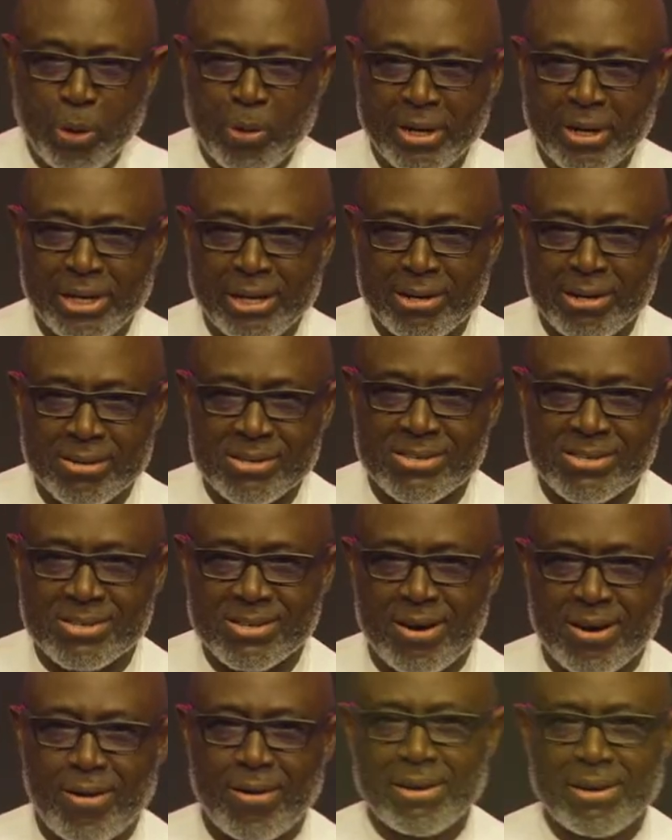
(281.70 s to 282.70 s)
joining
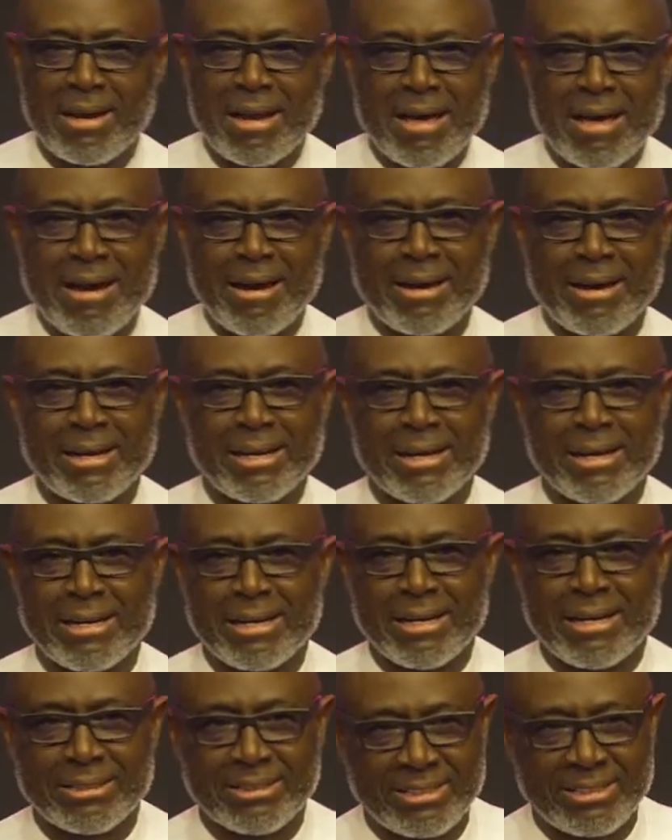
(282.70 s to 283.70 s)
us online
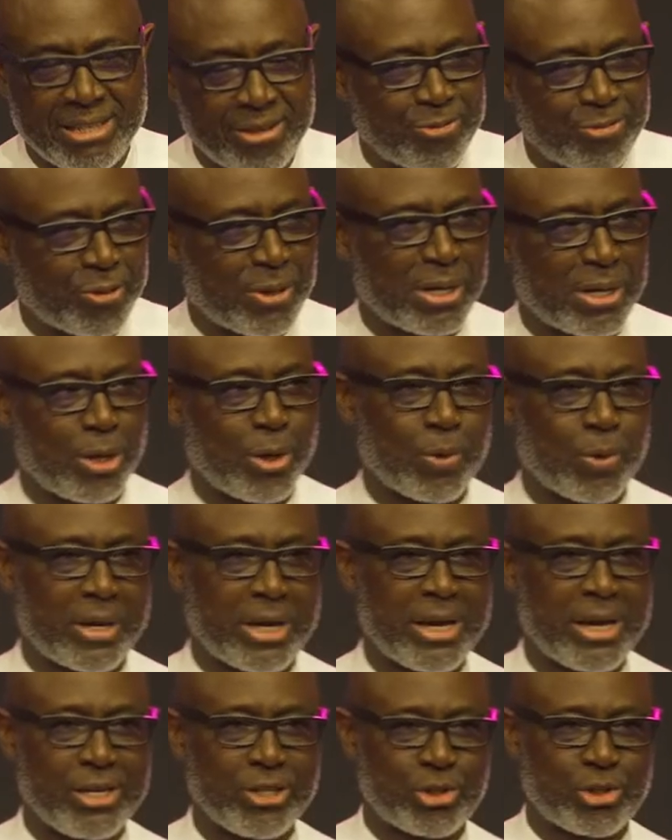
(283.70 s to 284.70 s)
and at different
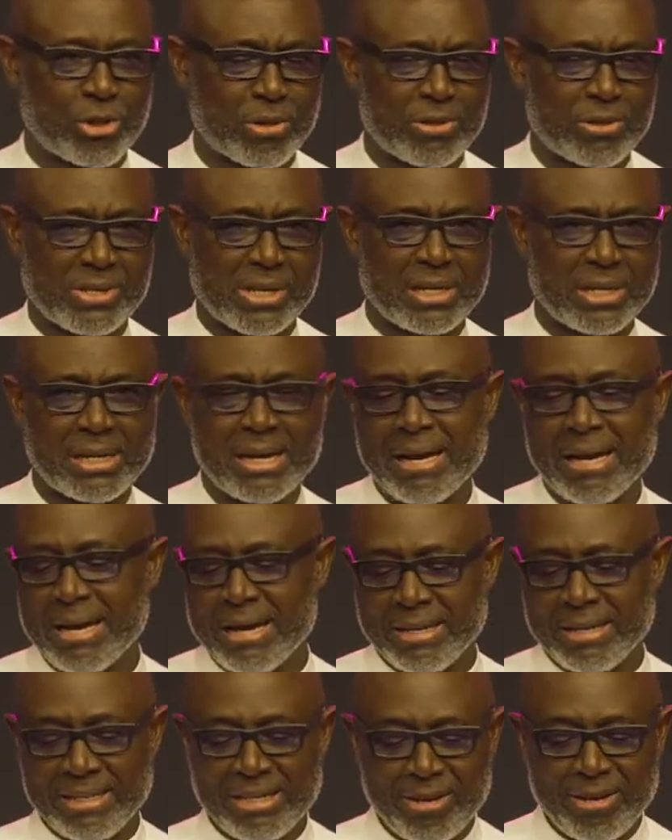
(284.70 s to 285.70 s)
locations and
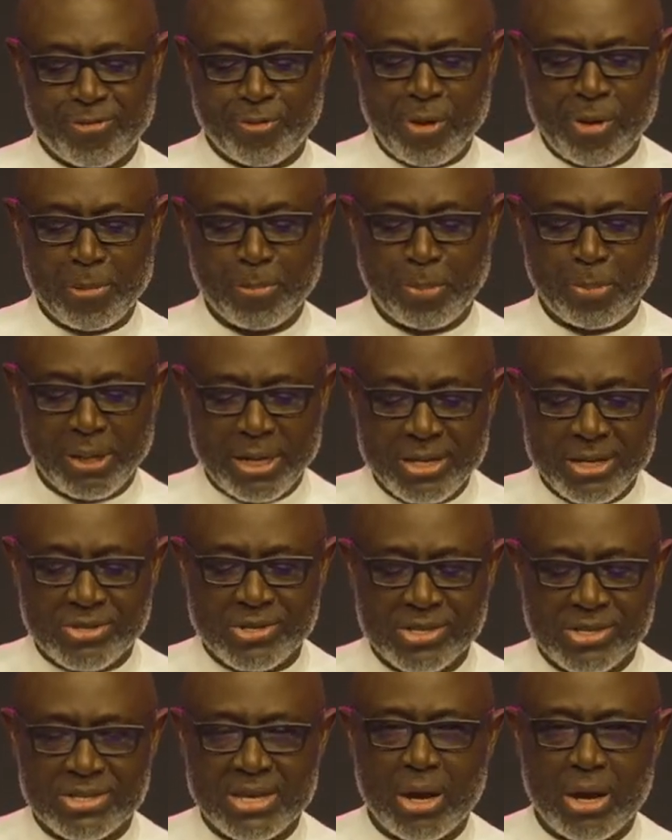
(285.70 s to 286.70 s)
different
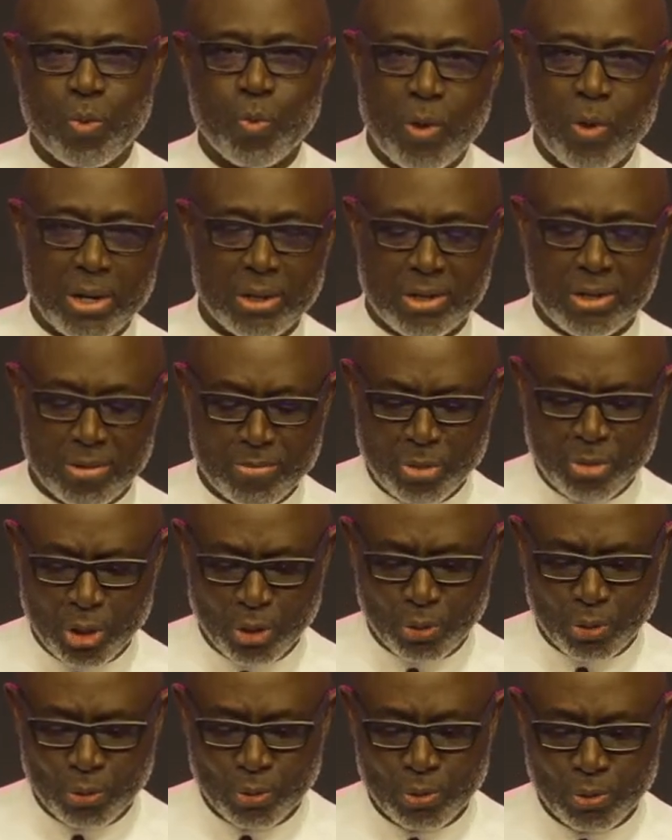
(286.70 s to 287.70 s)
places, I welcome
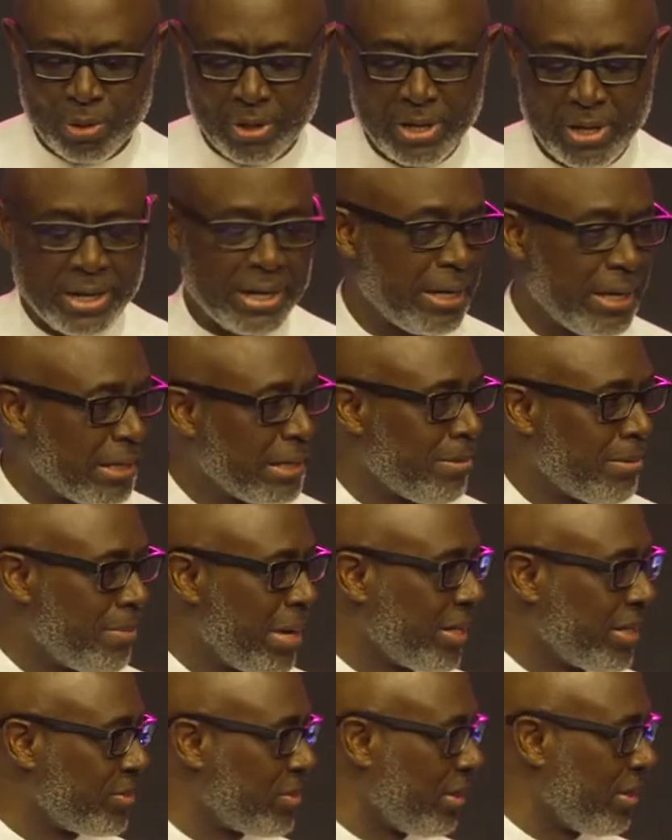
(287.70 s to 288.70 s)
you in the
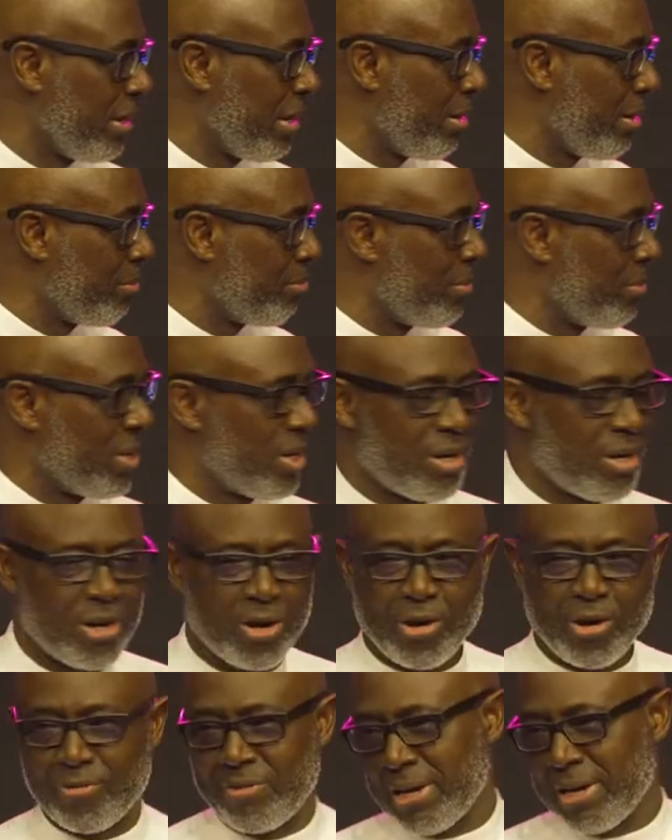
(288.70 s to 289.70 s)
mighty name
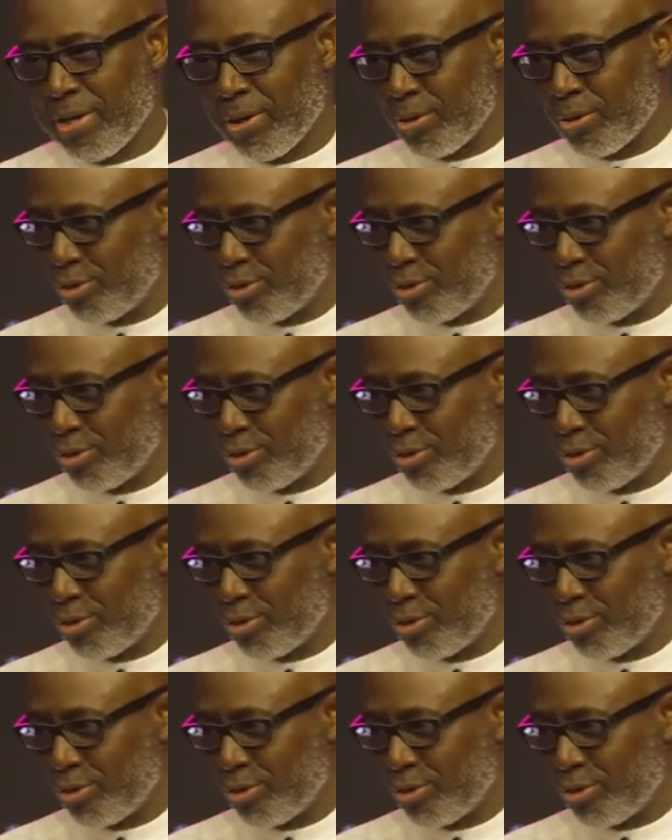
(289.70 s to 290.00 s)
of our